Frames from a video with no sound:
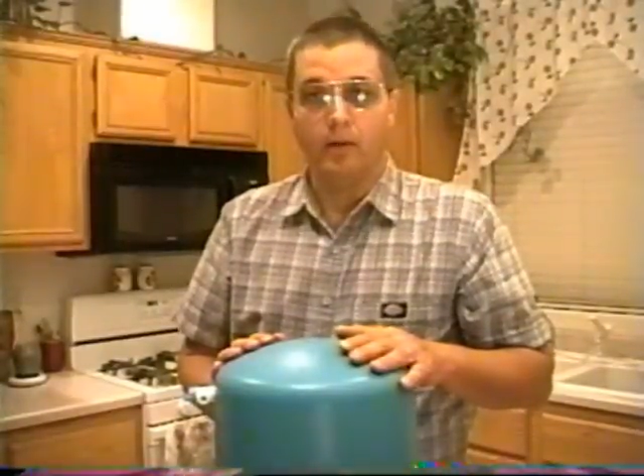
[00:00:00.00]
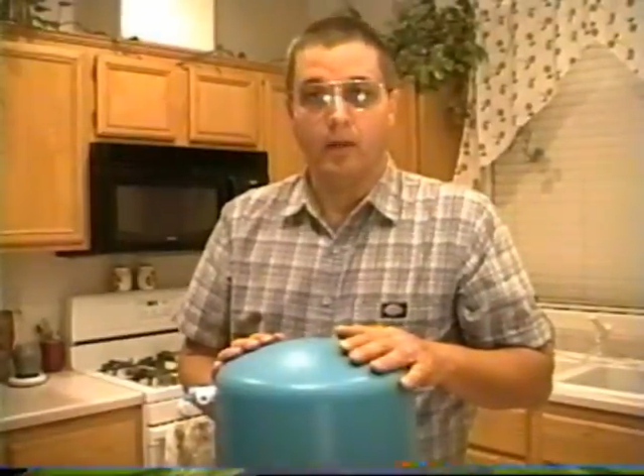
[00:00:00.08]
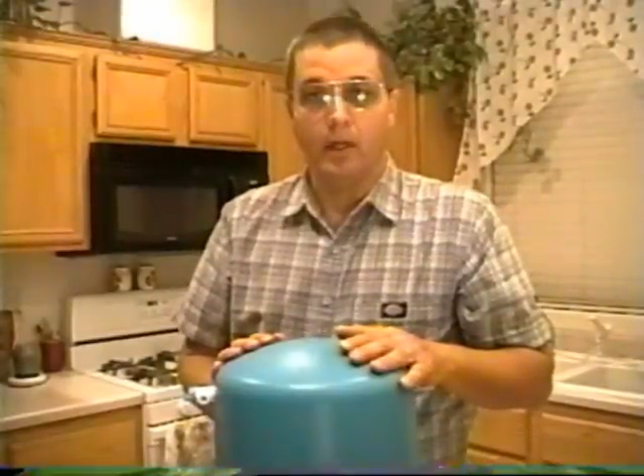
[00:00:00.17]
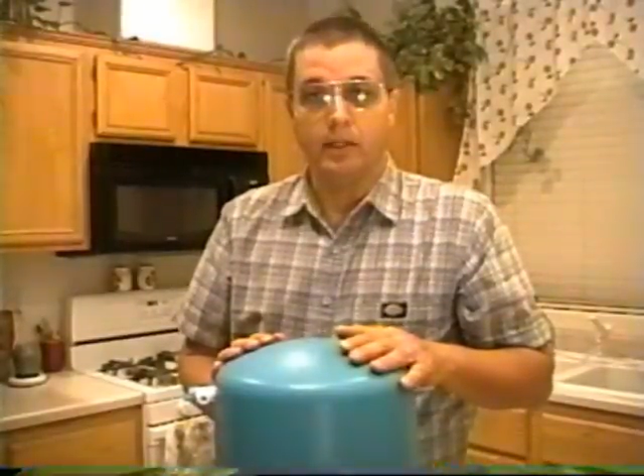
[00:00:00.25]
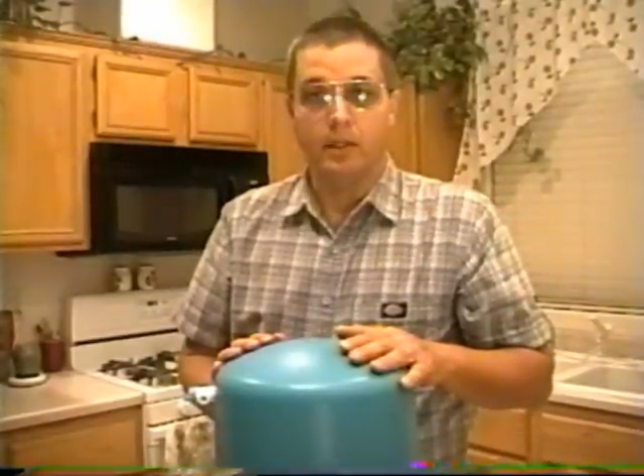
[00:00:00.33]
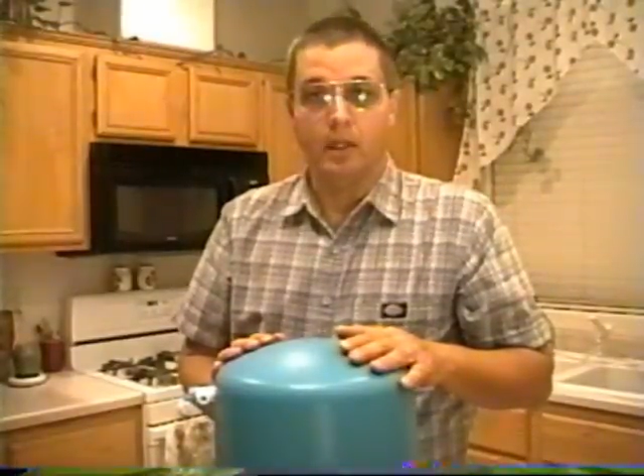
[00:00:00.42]
you'd
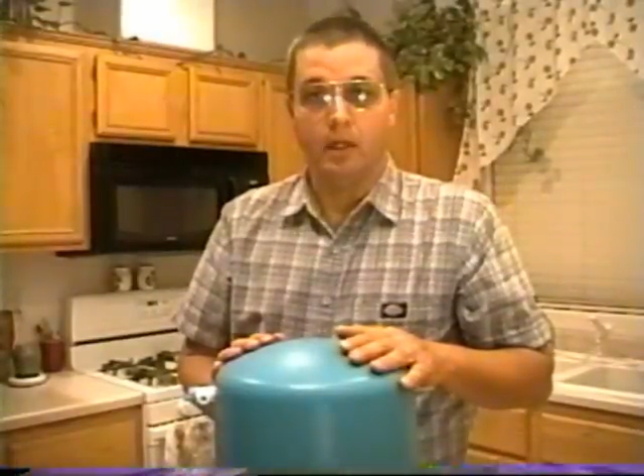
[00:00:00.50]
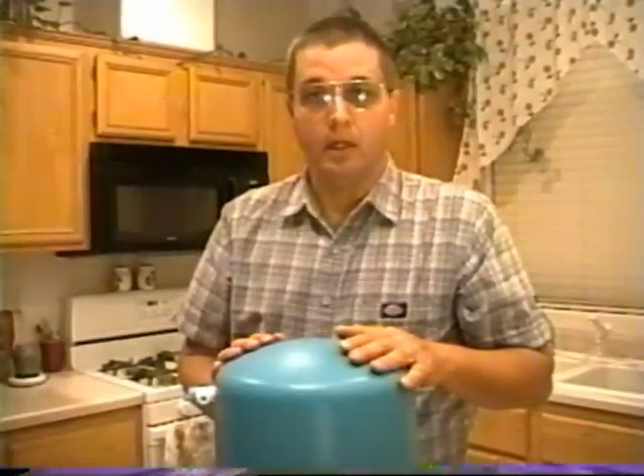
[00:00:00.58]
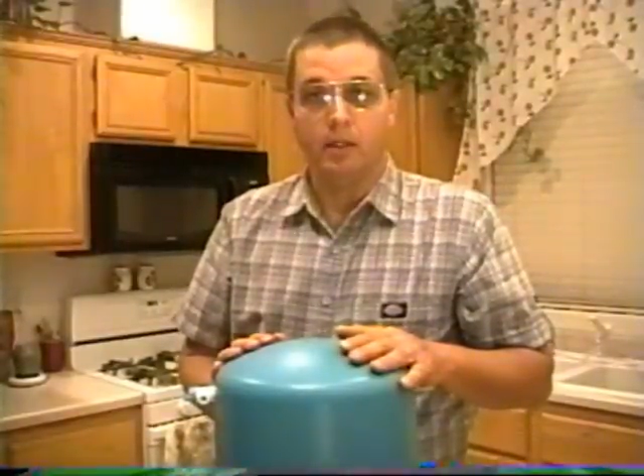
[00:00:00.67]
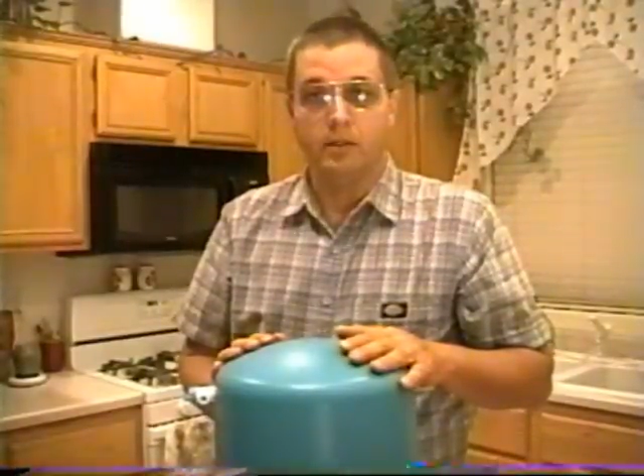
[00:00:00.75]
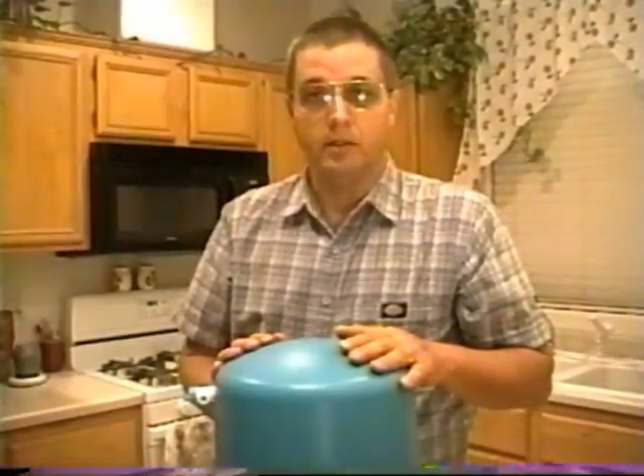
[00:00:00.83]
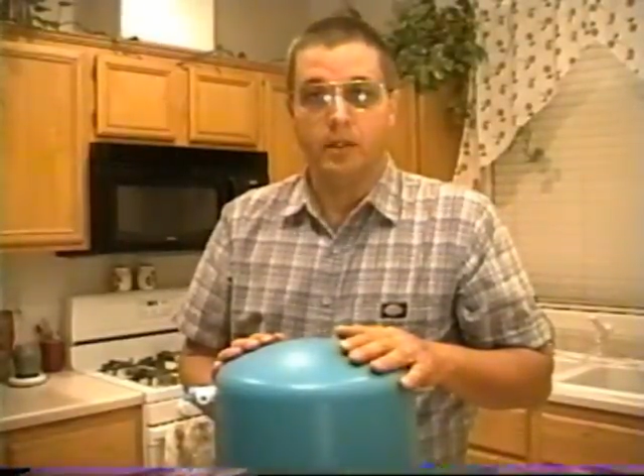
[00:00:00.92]
like to see on
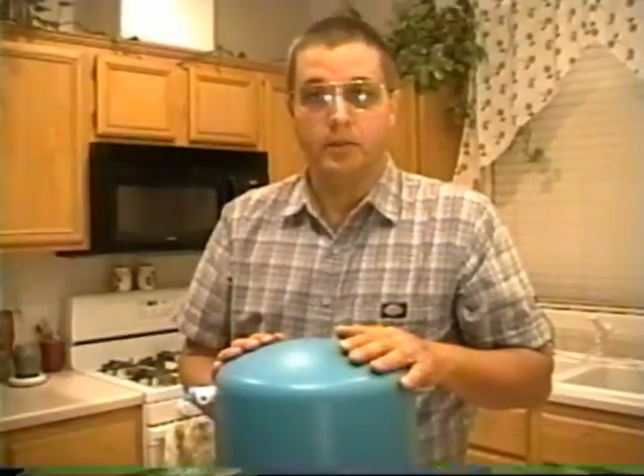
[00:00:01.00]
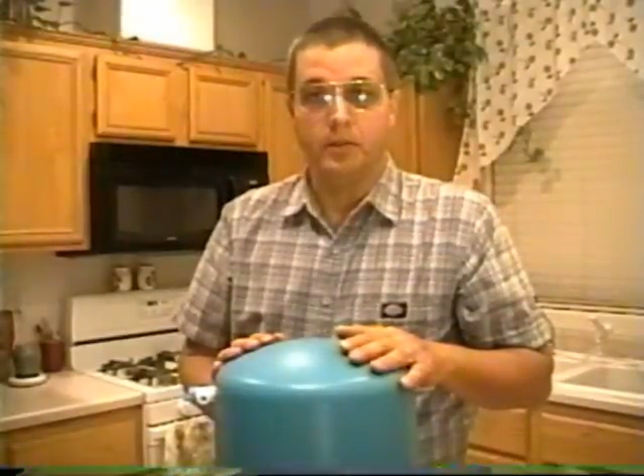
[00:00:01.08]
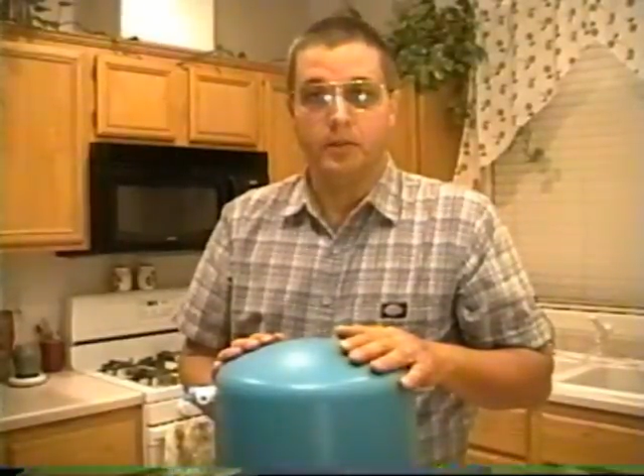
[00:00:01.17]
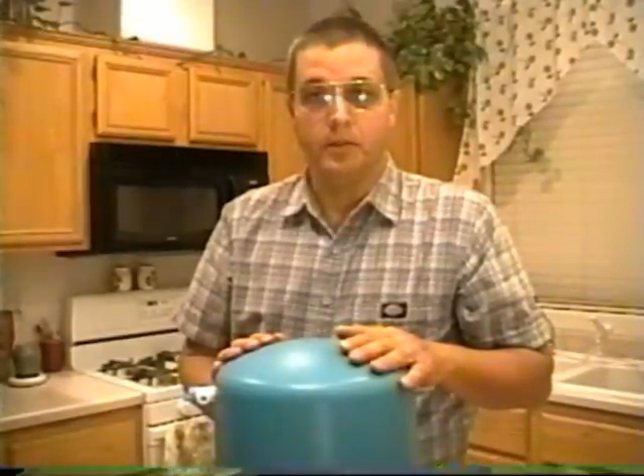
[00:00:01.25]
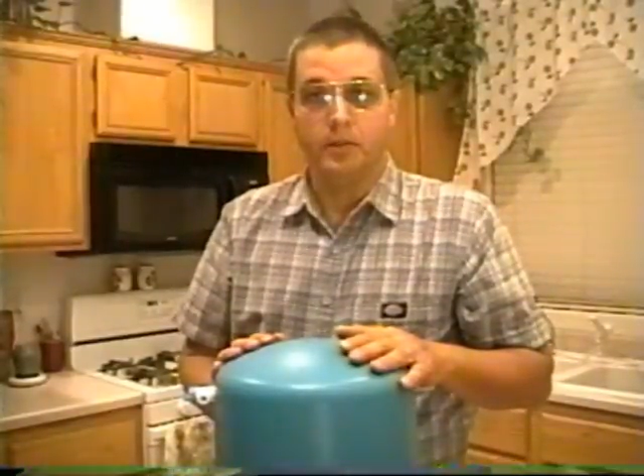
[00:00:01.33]
another subject,